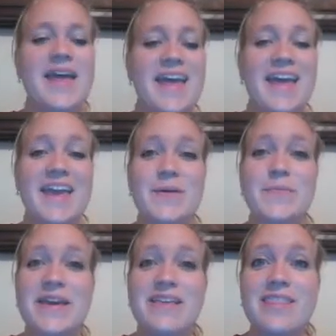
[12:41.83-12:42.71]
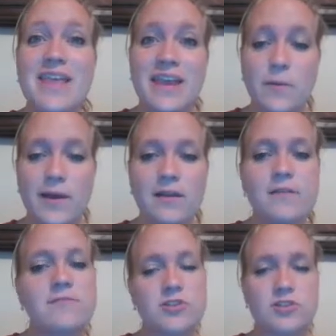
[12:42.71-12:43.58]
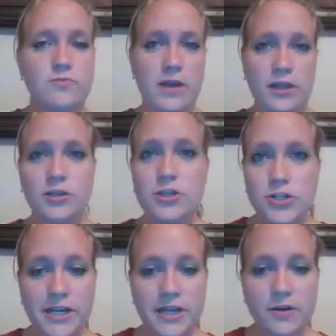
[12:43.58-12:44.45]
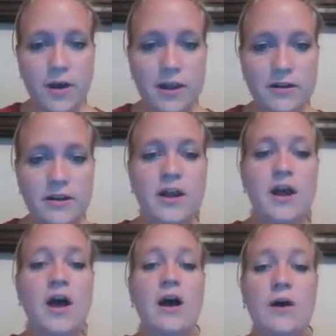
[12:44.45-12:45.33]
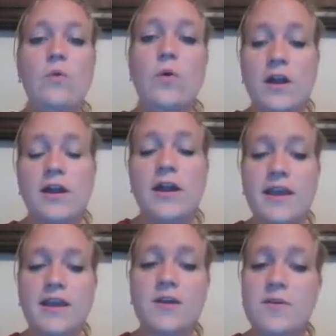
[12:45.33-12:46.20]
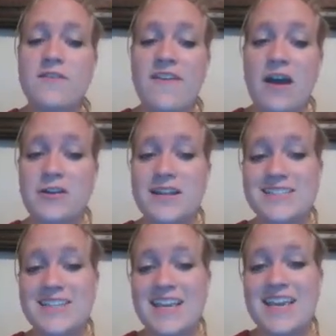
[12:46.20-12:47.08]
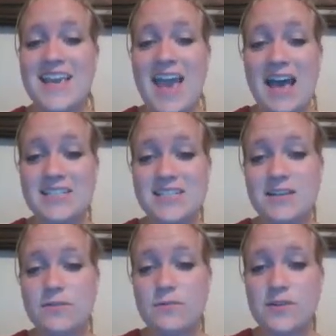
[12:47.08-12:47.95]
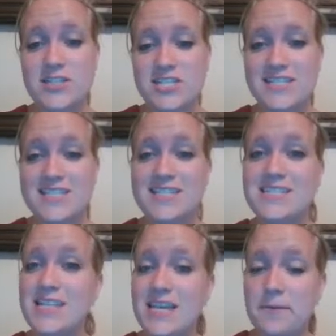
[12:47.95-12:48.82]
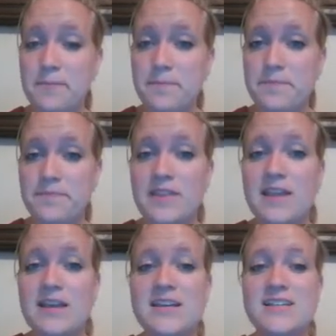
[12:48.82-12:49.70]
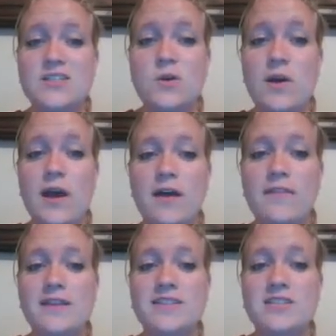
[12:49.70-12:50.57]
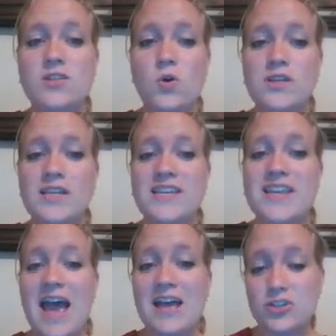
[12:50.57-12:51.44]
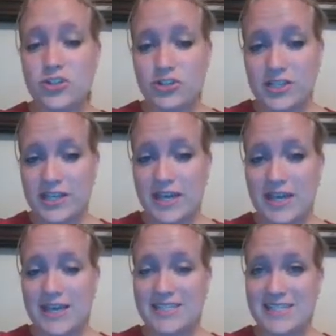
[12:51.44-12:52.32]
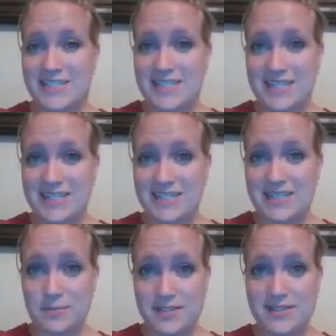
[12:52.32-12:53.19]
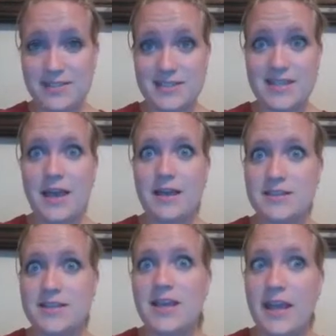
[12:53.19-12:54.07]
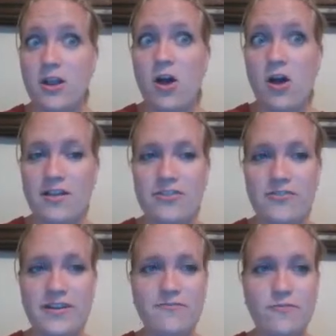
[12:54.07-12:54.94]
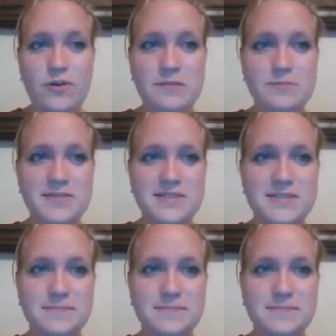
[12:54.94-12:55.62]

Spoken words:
it can be a liquid, just regular drinking water, or it can be found as a gas, which is steam. So it's the only naturally existing substance that's in all three forms.